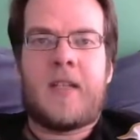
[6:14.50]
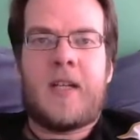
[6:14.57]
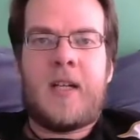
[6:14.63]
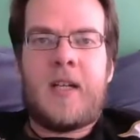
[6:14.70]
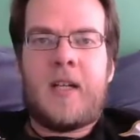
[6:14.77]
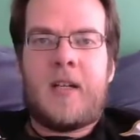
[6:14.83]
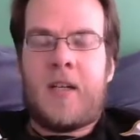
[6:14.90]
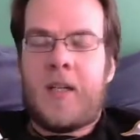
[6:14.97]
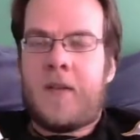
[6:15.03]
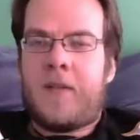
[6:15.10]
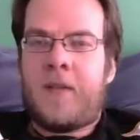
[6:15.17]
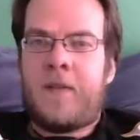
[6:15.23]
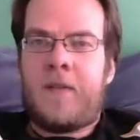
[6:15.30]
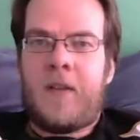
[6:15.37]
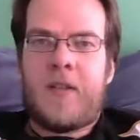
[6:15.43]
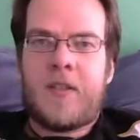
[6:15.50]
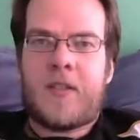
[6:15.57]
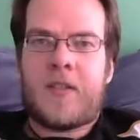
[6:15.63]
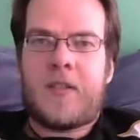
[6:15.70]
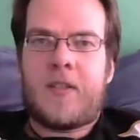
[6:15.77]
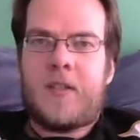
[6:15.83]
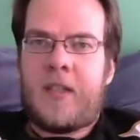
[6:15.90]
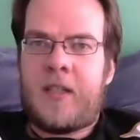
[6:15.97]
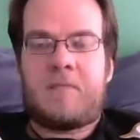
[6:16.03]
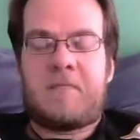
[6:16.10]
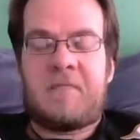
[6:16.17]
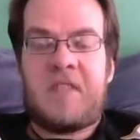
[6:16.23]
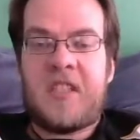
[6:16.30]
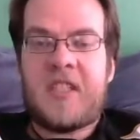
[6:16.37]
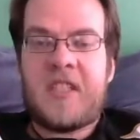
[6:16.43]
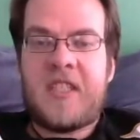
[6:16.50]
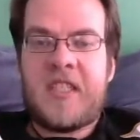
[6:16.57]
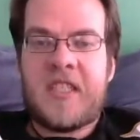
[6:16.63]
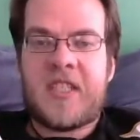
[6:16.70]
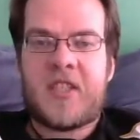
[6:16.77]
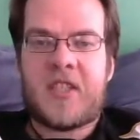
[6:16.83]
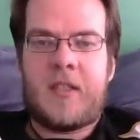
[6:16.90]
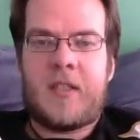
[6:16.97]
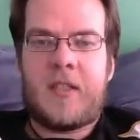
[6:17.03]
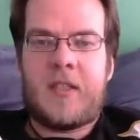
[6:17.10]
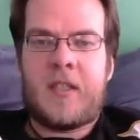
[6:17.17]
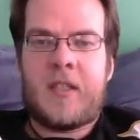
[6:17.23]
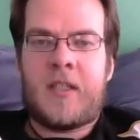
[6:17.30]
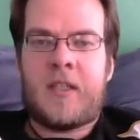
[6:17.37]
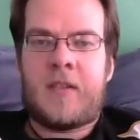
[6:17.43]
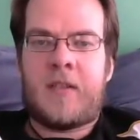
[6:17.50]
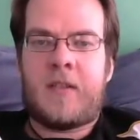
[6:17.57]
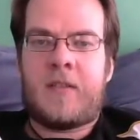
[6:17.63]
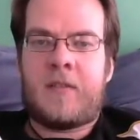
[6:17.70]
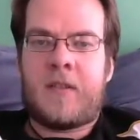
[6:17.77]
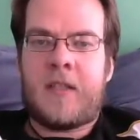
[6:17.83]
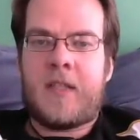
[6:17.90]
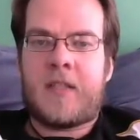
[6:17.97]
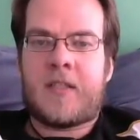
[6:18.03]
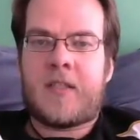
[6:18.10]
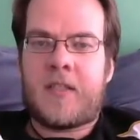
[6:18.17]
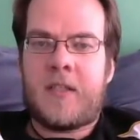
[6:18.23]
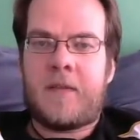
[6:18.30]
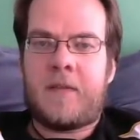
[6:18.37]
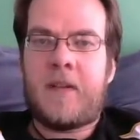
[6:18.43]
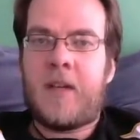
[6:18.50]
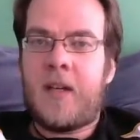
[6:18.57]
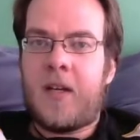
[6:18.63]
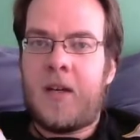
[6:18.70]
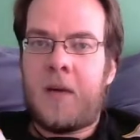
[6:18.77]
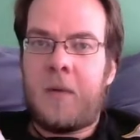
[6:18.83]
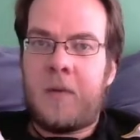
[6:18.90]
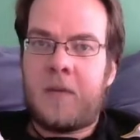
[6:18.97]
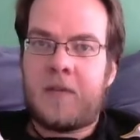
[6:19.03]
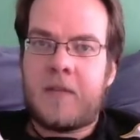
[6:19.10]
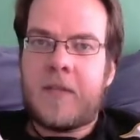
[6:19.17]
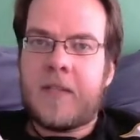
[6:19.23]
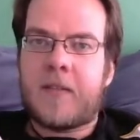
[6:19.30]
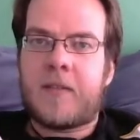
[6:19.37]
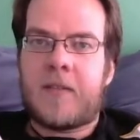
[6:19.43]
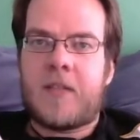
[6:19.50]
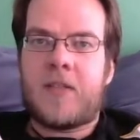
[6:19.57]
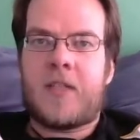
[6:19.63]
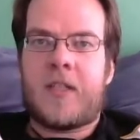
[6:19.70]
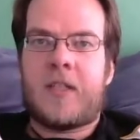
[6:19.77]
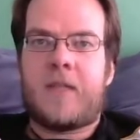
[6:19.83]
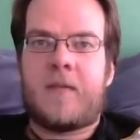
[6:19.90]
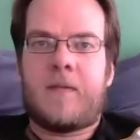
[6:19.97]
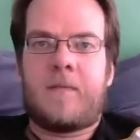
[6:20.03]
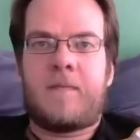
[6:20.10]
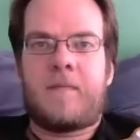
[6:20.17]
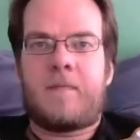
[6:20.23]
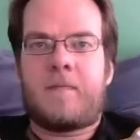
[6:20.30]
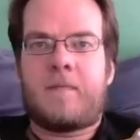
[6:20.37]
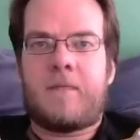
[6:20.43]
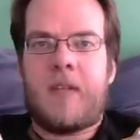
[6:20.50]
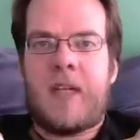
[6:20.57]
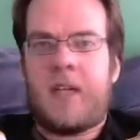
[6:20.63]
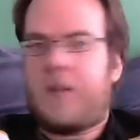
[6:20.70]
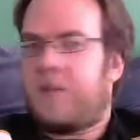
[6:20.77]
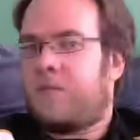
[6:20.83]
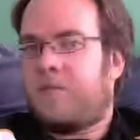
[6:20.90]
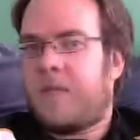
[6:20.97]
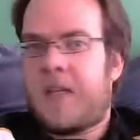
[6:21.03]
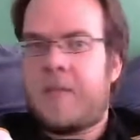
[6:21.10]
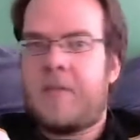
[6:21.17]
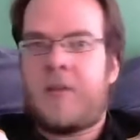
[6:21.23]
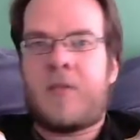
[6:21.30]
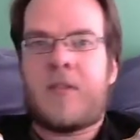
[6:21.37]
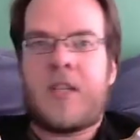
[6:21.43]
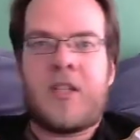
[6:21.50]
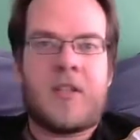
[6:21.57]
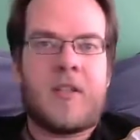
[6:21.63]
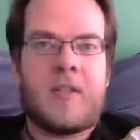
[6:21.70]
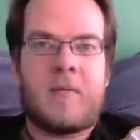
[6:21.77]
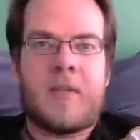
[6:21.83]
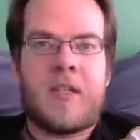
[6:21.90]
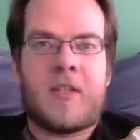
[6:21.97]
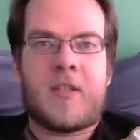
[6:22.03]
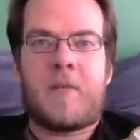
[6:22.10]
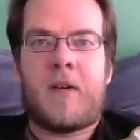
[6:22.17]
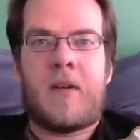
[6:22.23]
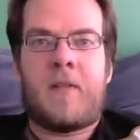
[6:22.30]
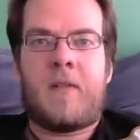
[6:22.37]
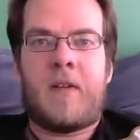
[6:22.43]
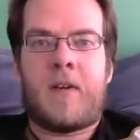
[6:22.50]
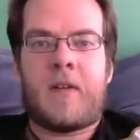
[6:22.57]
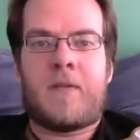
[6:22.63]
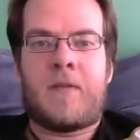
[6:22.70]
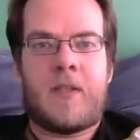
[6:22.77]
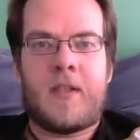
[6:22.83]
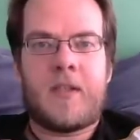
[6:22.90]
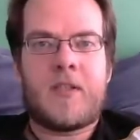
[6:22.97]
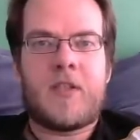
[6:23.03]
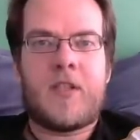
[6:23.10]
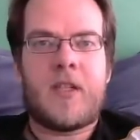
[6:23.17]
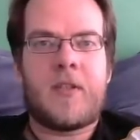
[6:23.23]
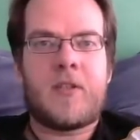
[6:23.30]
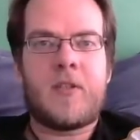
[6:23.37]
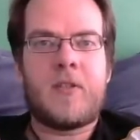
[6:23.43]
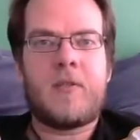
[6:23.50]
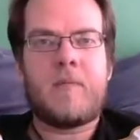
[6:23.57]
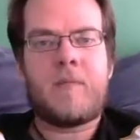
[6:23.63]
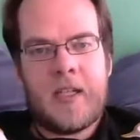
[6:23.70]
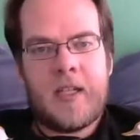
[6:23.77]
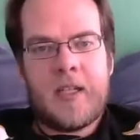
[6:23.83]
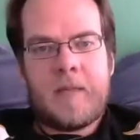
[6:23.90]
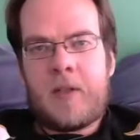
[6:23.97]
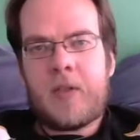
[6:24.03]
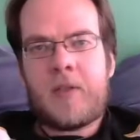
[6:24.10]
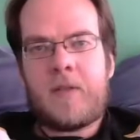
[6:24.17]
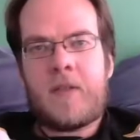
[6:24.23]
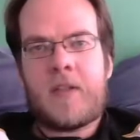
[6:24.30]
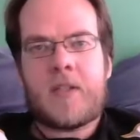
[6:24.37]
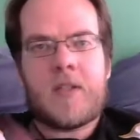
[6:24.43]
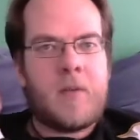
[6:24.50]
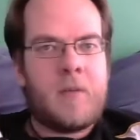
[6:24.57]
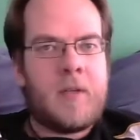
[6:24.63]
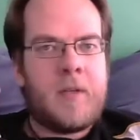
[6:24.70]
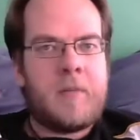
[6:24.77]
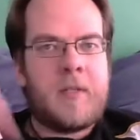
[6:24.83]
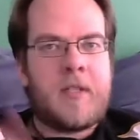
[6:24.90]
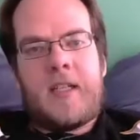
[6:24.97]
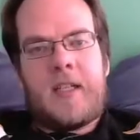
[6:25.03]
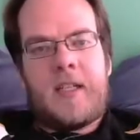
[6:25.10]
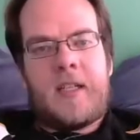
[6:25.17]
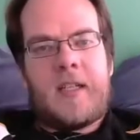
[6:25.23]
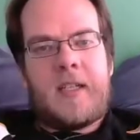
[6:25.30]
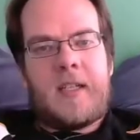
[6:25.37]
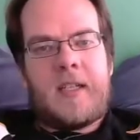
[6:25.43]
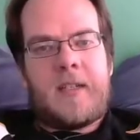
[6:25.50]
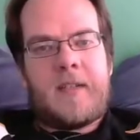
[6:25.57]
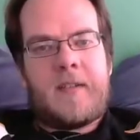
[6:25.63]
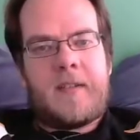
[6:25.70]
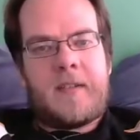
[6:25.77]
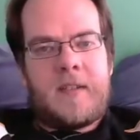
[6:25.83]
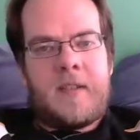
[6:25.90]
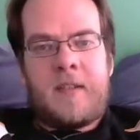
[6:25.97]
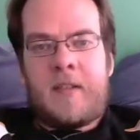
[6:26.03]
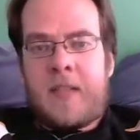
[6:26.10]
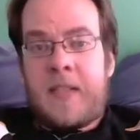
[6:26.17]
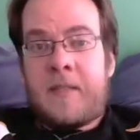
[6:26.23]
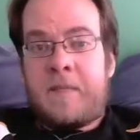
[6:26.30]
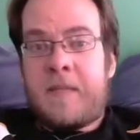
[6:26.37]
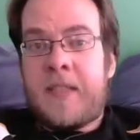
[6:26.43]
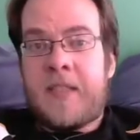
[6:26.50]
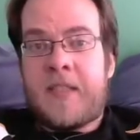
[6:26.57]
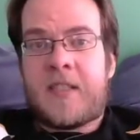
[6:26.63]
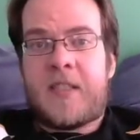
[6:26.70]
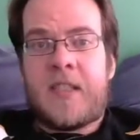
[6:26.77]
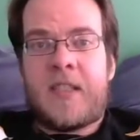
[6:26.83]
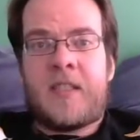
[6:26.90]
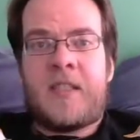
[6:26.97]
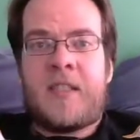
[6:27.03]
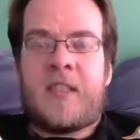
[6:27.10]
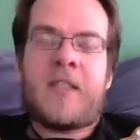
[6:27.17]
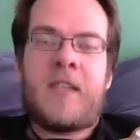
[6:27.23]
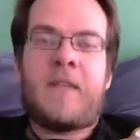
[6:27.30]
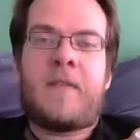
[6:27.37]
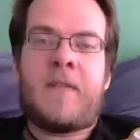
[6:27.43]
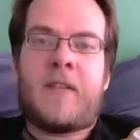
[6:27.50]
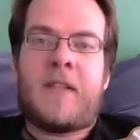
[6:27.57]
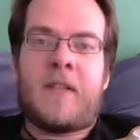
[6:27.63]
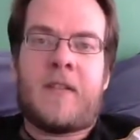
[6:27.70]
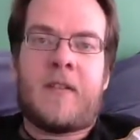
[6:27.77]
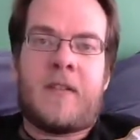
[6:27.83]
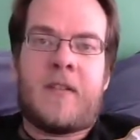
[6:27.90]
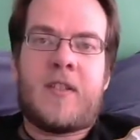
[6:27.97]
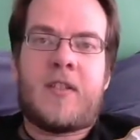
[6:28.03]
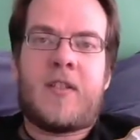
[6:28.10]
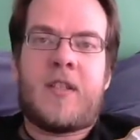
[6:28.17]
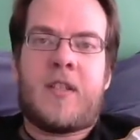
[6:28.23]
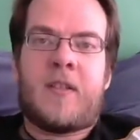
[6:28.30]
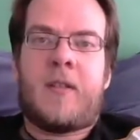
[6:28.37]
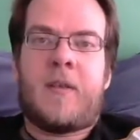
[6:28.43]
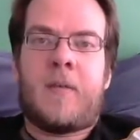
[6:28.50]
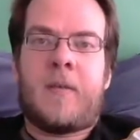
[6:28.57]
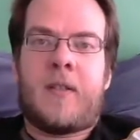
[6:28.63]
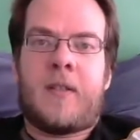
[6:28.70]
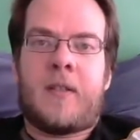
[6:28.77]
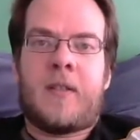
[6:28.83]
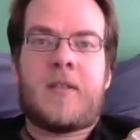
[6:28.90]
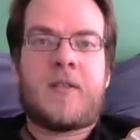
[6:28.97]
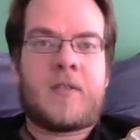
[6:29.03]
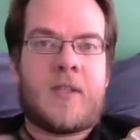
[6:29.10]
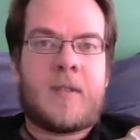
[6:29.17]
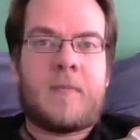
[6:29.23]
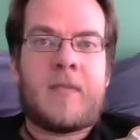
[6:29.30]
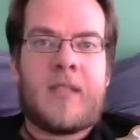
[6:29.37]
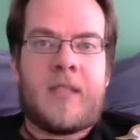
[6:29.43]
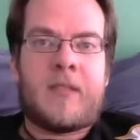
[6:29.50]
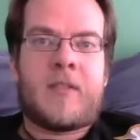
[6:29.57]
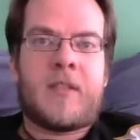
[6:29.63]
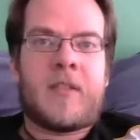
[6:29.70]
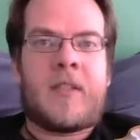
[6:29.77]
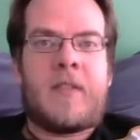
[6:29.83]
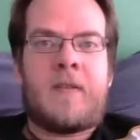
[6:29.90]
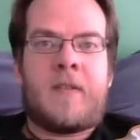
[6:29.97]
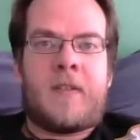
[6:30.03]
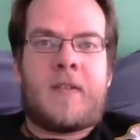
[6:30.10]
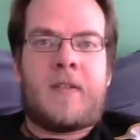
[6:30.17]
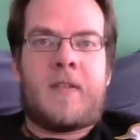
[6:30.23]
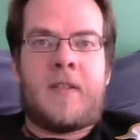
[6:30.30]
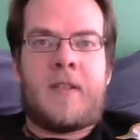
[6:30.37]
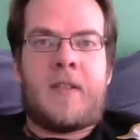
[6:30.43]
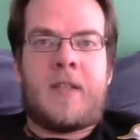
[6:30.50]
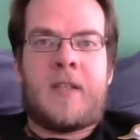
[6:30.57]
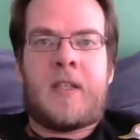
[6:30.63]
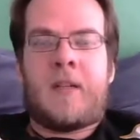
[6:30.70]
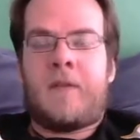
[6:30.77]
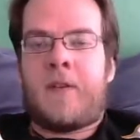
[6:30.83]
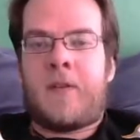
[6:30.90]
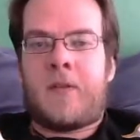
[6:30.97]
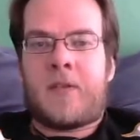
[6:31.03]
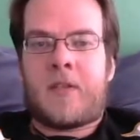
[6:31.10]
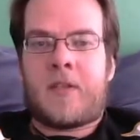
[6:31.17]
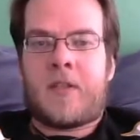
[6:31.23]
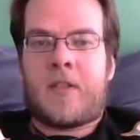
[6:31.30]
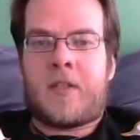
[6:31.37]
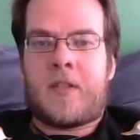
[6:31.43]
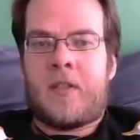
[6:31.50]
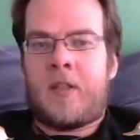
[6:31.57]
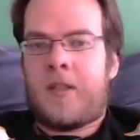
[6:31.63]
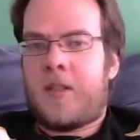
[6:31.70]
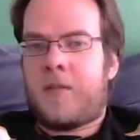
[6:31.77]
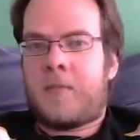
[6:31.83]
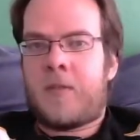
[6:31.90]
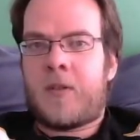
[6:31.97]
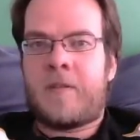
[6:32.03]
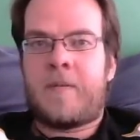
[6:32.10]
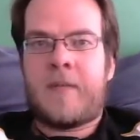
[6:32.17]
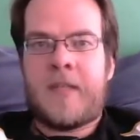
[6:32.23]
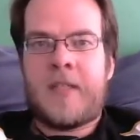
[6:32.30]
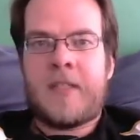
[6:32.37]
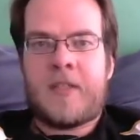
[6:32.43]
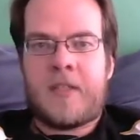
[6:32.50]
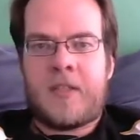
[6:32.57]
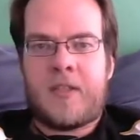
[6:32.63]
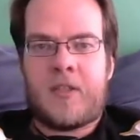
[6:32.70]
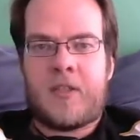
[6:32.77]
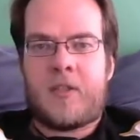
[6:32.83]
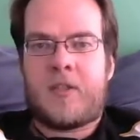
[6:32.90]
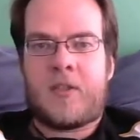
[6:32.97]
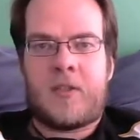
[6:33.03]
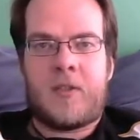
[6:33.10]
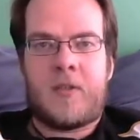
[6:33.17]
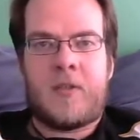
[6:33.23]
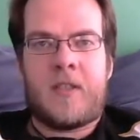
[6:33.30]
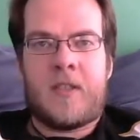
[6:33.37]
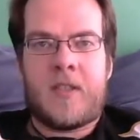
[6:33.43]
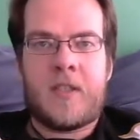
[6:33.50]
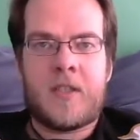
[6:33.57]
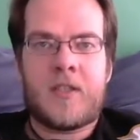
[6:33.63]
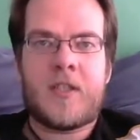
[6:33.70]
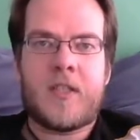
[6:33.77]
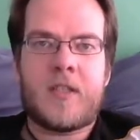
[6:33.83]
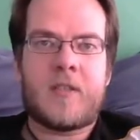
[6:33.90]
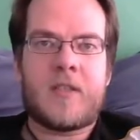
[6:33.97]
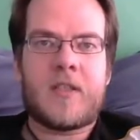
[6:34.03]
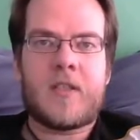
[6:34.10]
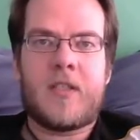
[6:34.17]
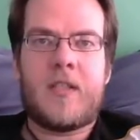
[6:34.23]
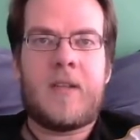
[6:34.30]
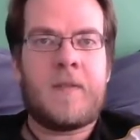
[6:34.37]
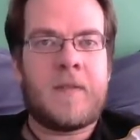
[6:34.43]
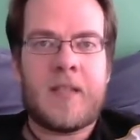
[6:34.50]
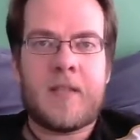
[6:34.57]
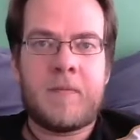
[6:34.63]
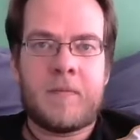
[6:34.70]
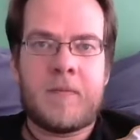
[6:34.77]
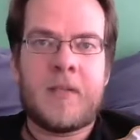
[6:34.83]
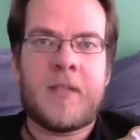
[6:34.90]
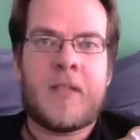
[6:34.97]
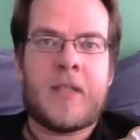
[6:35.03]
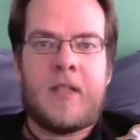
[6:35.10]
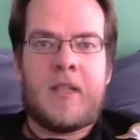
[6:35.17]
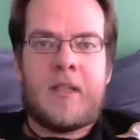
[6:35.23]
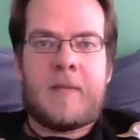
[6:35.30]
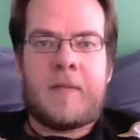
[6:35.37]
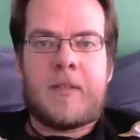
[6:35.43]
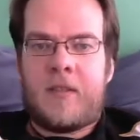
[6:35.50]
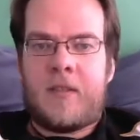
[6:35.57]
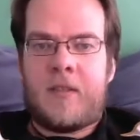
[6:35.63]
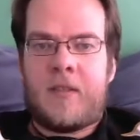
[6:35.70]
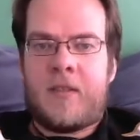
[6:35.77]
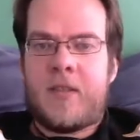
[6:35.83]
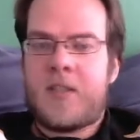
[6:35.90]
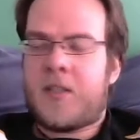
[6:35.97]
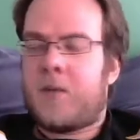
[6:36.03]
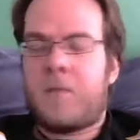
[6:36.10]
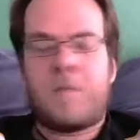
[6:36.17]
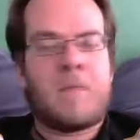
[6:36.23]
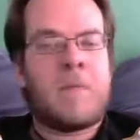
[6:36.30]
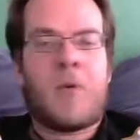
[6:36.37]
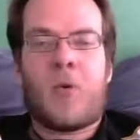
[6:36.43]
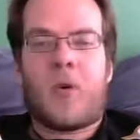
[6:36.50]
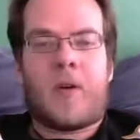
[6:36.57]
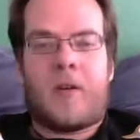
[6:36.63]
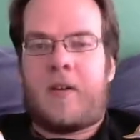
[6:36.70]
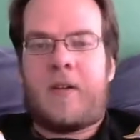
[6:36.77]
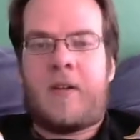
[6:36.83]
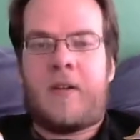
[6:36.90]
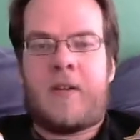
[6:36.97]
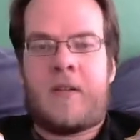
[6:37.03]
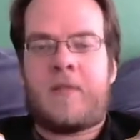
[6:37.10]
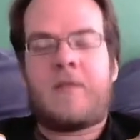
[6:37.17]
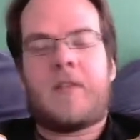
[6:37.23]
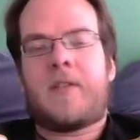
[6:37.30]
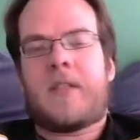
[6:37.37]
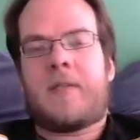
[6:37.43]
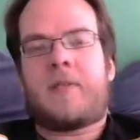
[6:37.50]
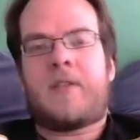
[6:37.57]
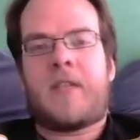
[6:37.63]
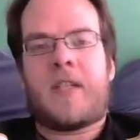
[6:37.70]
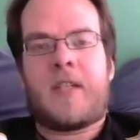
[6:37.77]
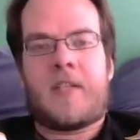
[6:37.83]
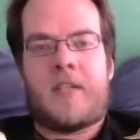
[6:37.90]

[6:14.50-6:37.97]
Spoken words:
All of the vlogs and all of RTS related stuff will remain on this channel. I'll maybe occasionally make a small vlog for the other channel too, but most vlogs will be here. And that means that the activity on this channel will drop down significantly, and I'll focus a little more of my attention to the other channel to see if I can build up some. Because there's more than real-time strategy.